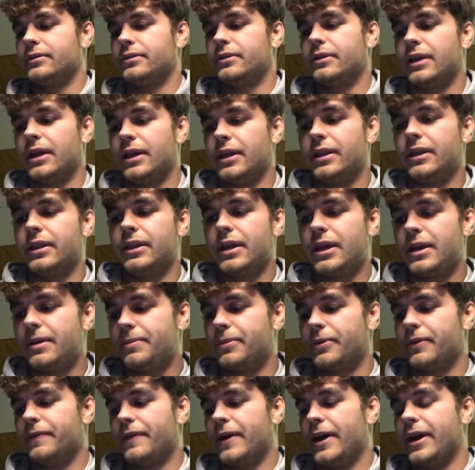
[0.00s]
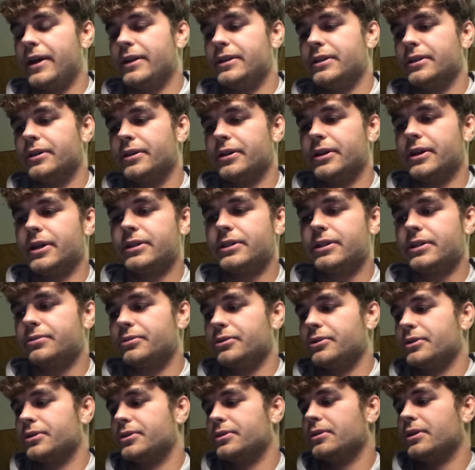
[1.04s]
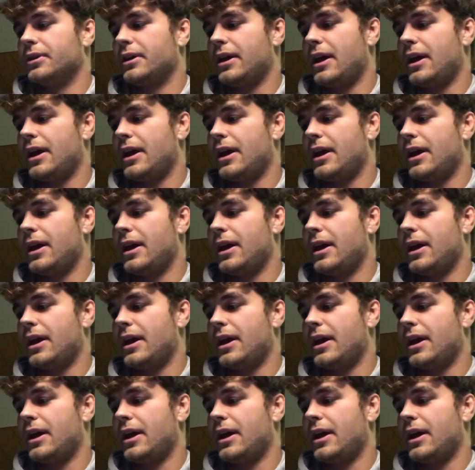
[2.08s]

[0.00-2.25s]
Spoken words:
that they provide to their customers